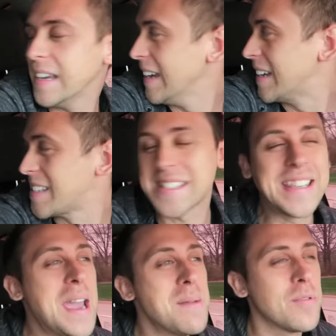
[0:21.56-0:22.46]

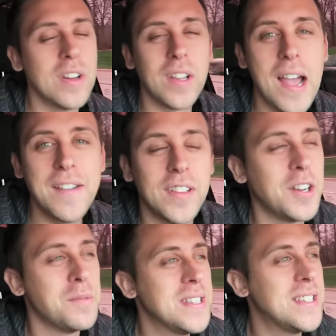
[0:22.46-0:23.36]
escape real life a
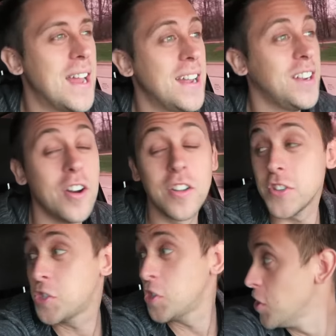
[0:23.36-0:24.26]
little bit today and go to
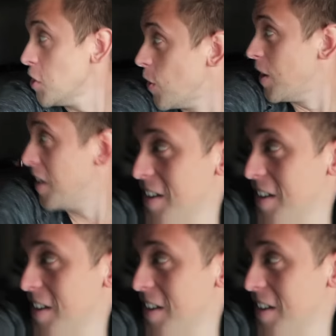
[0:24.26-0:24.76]
the zoo.